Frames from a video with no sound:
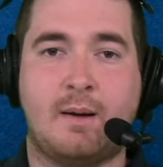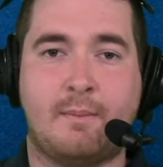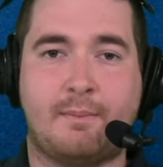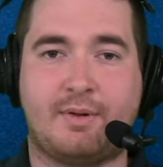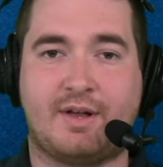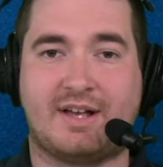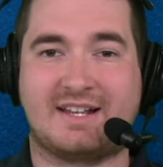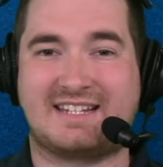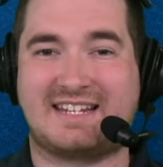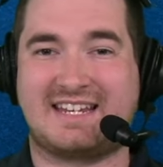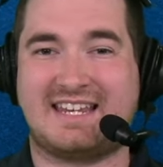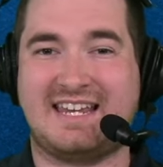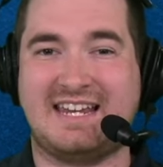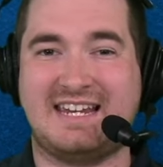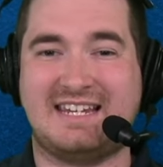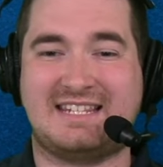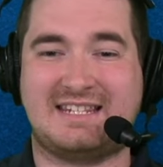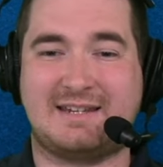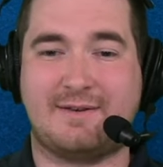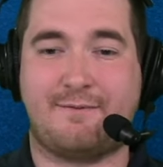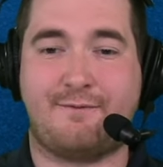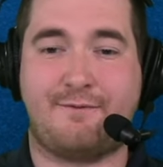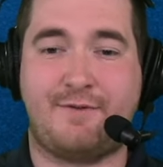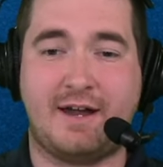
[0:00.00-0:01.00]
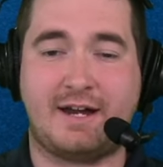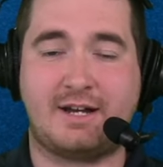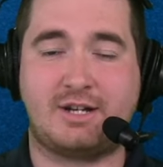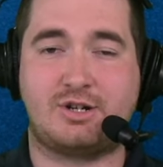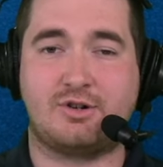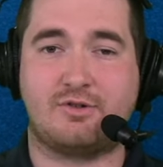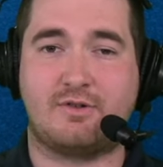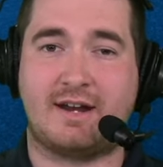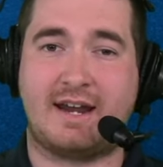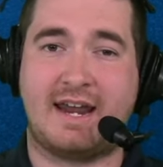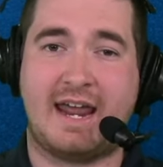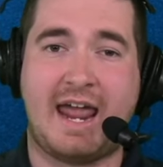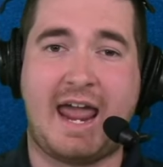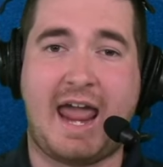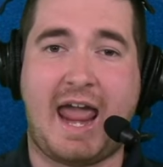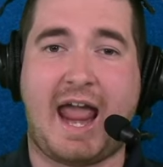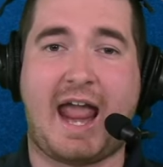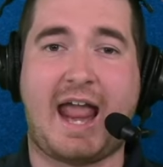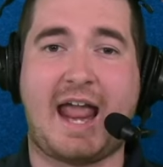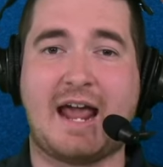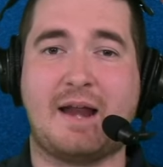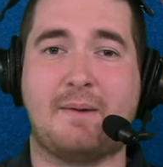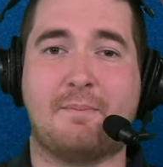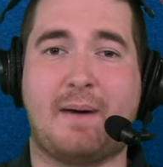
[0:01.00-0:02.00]
plus keys to victory,
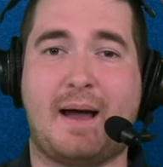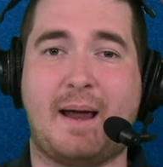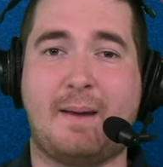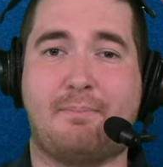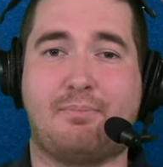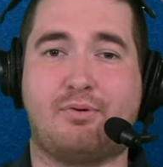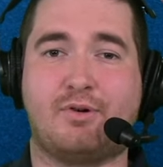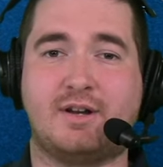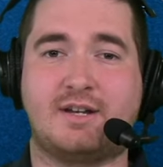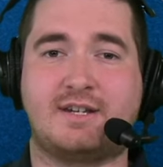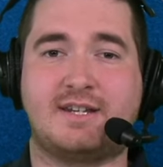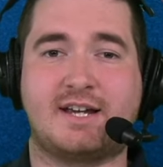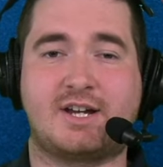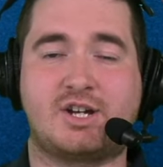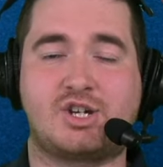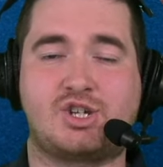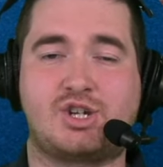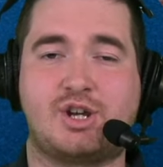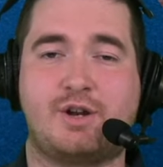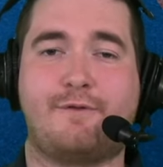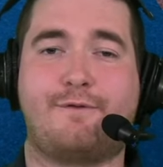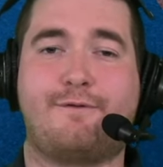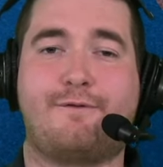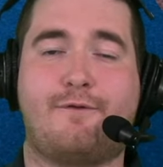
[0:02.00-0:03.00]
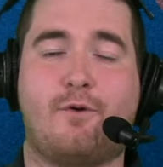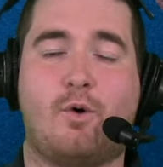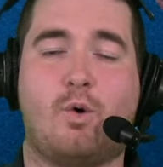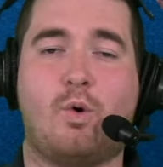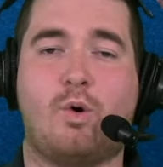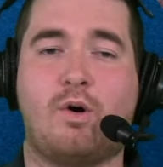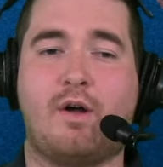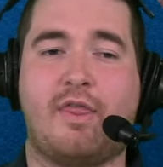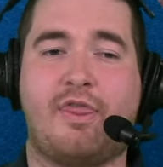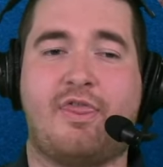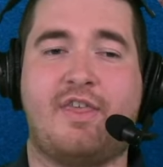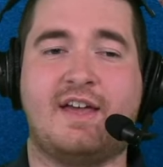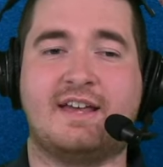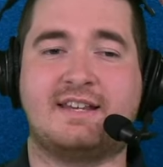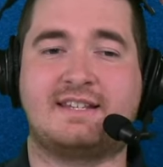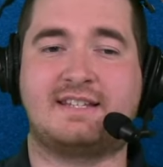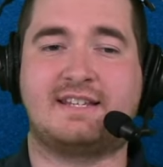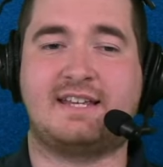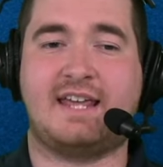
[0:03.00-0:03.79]
and my prediction for this